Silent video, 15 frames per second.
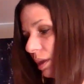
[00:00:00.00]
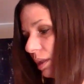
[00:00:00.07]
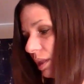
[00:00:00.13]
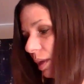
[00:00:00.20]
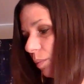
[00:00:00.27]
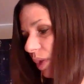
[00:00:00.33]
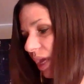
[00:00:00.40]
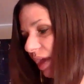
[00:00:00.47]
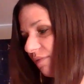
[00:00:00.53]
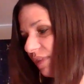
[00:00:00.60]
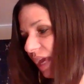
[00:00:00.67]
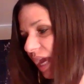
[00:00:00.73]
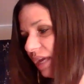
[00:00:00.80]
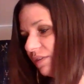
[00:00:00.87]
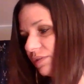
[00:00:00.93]
Then we have
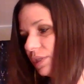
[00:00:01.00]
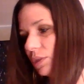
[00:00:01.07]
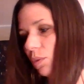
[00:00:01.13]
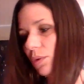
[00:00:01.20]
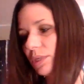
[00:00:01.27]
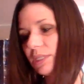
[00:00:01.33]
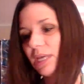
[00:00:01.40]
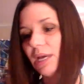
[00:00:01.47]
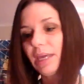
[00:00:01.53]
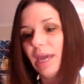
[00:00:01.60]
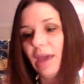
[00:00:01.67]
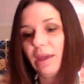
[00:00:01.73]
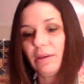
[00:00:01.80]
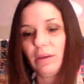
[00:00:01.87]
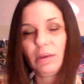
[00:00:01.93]
the Eight of Swords
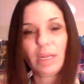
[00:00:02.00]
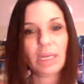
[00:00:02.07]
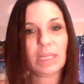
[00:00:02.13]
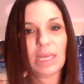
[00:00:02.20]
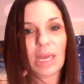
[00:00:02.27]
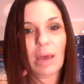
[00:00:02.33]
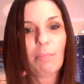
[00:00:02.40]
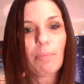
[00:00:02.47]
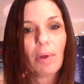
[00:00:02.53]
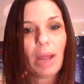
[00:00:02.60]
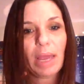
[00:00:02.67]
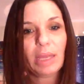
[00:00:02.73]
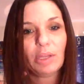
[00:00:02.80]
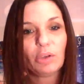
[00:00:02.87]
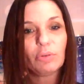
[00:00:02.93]
again in the
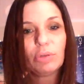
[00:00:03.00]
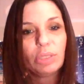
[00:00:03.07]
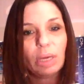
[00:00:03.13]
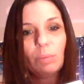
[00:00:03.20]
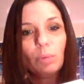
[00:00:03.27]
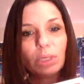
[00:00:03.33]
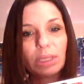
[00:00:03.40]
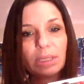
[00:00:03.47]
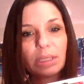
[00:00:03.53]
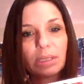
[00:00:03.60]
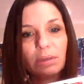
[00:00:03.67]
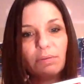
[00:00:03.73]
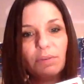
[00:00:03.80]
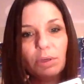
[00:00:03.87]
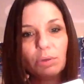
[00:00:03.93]
upright. You're done with this
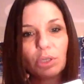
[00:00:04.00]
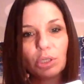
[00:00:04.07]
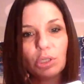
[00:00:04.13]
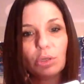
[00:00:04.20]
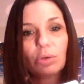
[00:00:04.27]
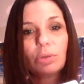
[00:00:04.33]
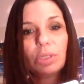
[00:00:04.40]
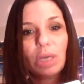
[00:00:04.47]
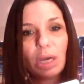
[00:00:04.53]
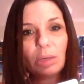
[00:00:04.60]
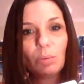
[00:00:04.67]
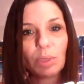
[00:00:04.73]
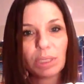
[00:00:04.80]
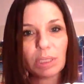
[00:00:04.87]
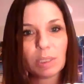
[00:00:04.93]
confusion. You're done
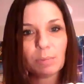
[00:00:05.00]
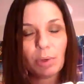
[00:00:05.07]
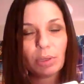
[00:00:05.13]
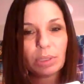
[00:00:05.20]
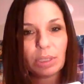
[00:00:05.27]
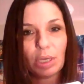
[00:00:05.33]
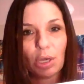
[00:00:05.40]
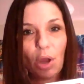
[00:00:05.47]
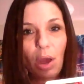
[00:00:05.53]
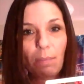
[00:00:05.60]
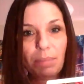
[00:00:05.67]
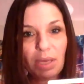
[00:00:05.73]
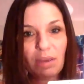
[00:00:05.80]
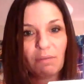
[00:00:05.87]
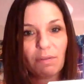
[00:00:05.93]
with this person not
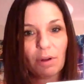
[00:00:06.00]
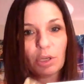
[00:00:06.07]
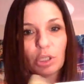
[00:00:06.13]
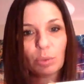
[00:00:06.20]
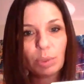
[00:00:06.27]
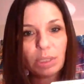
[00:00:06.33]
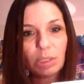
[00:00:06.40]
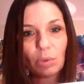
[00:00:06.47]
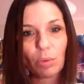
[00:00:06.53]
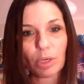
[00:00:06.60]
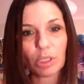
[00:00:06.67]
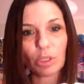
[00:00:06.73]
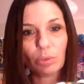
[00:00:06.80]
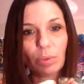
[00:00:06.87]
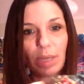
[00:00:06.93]
being virtuous
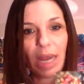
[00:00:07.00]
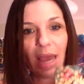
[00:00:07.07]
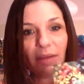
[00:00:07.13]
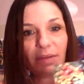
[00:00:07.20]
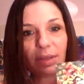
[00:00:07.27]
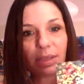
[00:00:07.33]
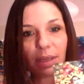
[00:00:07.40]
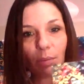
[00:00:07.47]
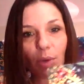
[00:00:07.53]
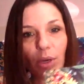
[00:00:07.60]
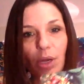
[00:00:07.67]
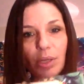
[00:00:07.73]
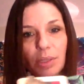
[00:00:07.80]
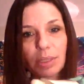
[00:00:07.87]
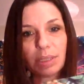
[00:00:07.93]
toward you and having someone
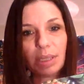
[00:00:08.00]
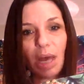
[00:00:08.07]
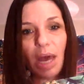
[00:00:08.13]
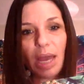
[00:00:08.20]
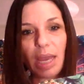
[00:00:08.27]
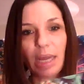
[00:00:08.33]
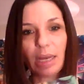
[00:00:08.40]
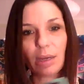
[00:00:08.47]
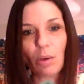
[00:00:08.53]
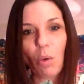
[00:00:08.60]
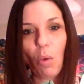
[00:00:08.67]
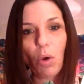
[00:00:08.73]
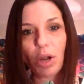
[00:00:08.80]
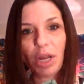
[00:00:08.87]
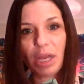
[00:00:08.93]
on the side and
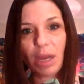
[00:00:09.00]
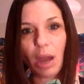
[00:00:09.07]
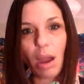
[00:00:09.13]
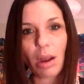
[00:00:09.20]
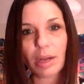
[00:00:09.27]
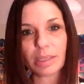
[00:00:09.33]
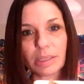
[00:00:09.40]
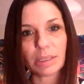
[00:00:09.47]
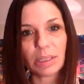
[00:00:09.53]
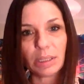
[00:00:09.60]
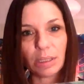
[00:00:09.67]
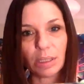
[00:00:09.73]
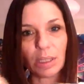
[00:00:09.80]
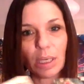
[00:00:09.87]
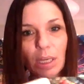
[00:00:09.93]
hoarding hearts
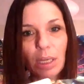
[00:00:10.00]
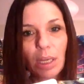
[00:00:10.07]
and